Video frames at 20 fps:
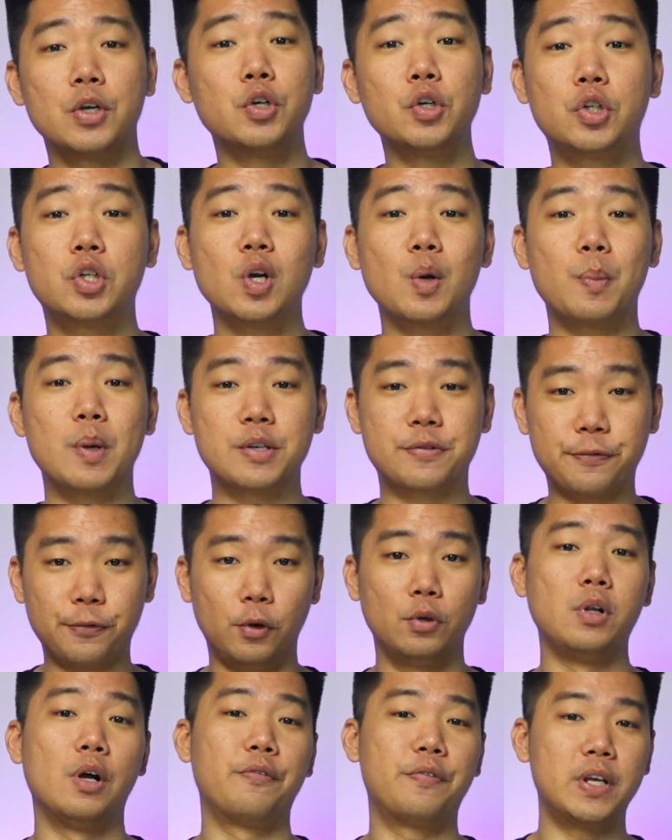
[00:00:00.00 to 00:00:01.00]
YouTube is
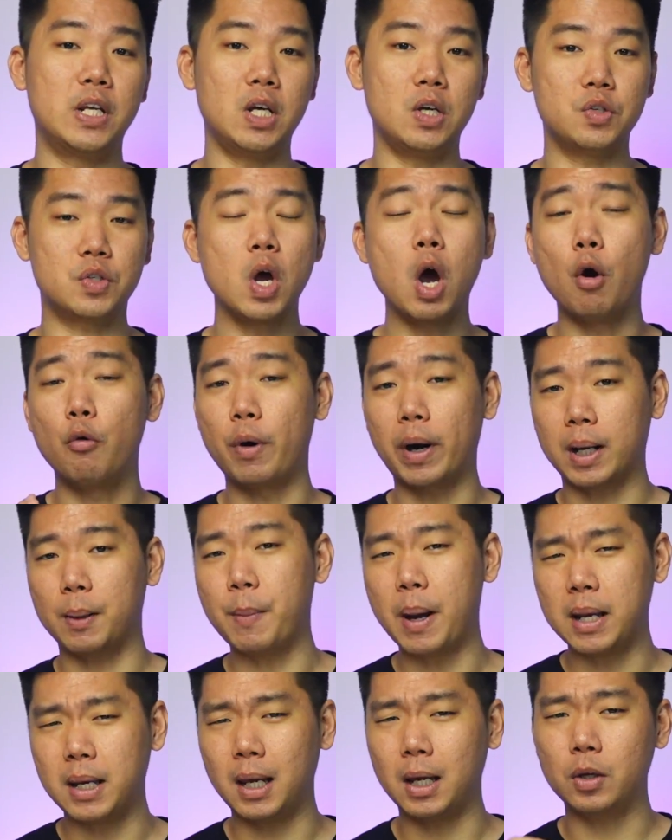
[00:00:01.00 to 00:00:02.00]
full of videos
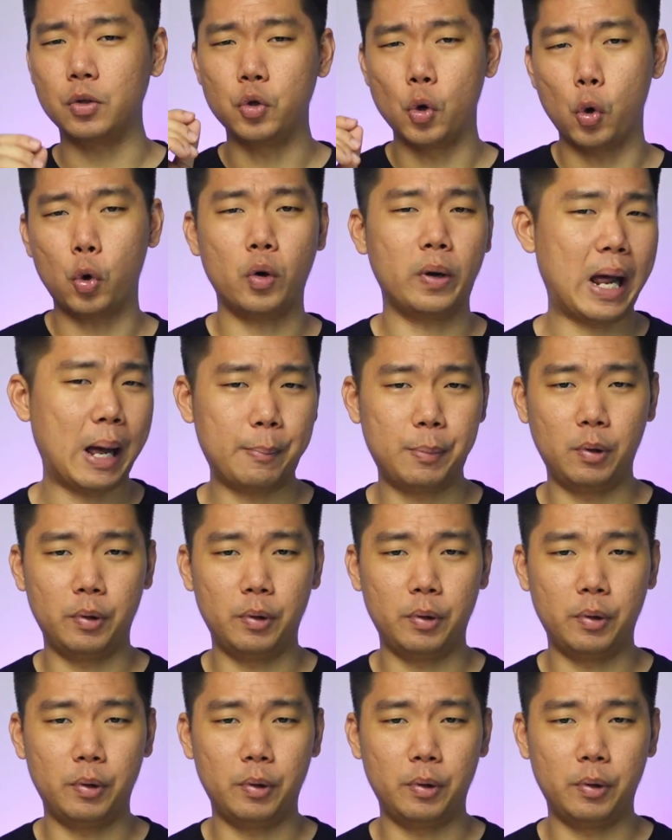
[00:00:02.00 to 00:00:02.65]
recommending no-code app